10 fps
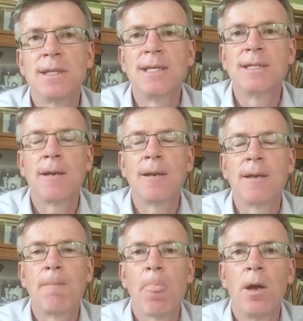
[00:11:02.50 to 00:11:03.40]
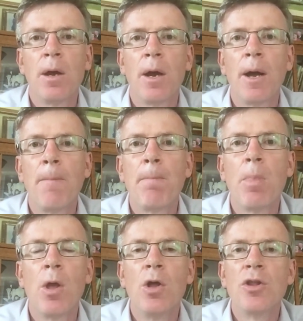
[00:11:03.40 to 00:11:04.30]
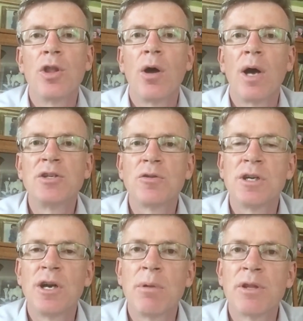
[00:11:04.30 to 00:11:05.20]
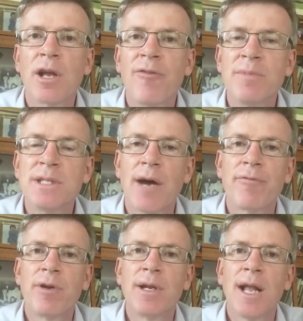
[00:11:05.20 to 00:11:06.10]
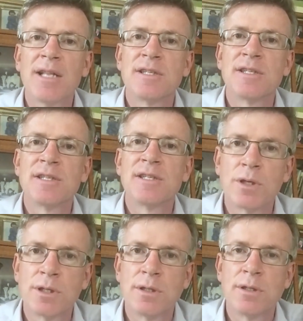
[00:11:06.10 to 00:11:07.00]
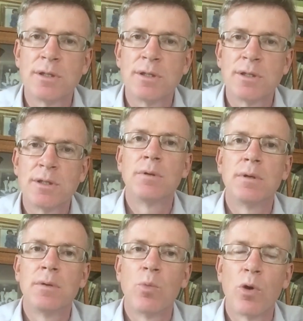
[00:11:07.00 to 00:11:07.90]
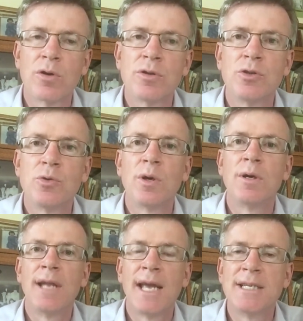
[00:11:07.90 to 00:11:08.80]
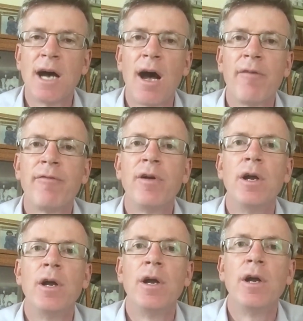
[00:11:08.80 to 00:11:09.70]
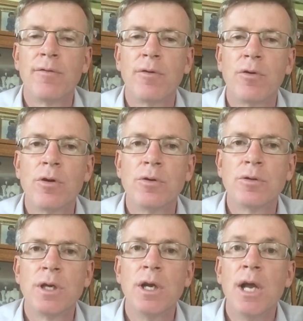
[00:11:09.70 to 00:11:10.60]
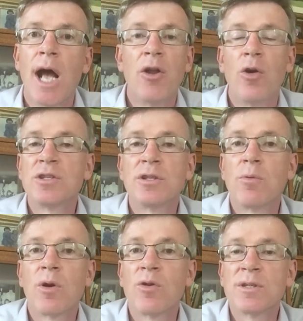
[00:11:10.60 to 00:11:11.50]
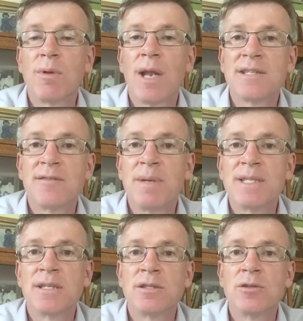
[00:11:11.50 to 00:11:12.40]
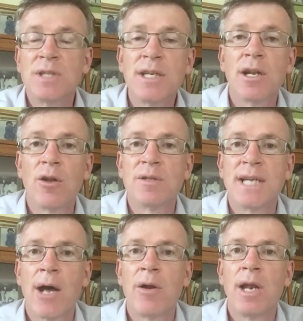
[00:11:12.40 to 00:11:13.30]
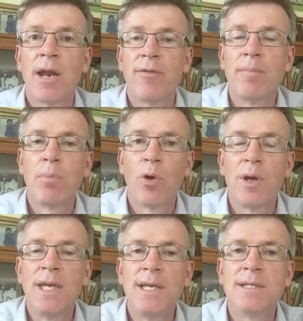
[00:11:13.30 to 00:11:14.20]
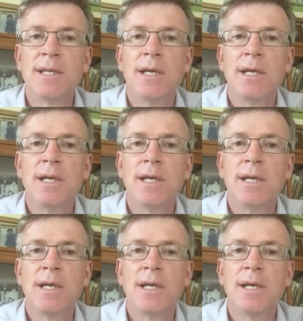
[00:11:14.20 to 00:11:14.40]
is that I talked earlier about the government offering lots of support to workers who were laid off or furloughed. And also, of course, there were lots of businesses who didn't close down. A lot of employees